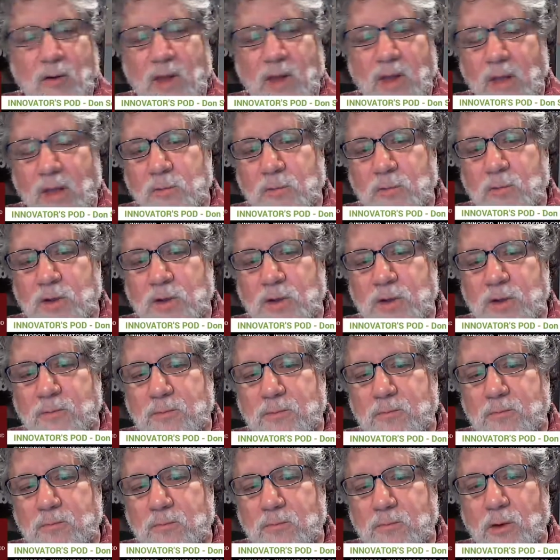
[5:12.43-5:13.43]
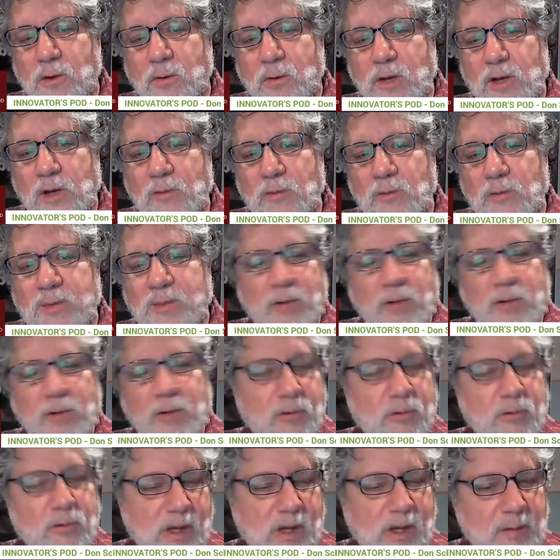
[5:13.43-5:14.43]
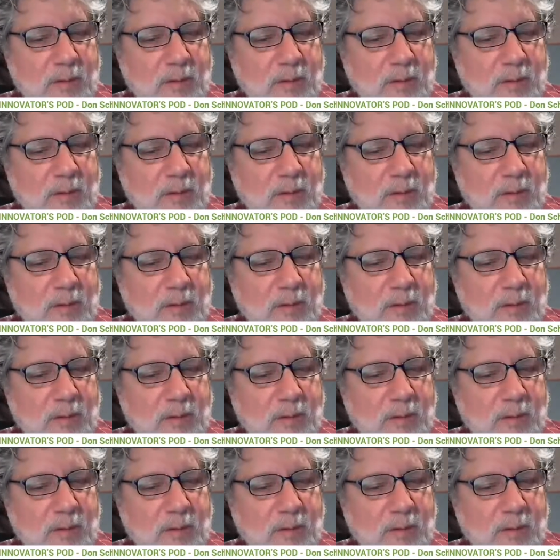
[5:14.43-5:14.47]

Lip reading: everyone to, get a better outcome?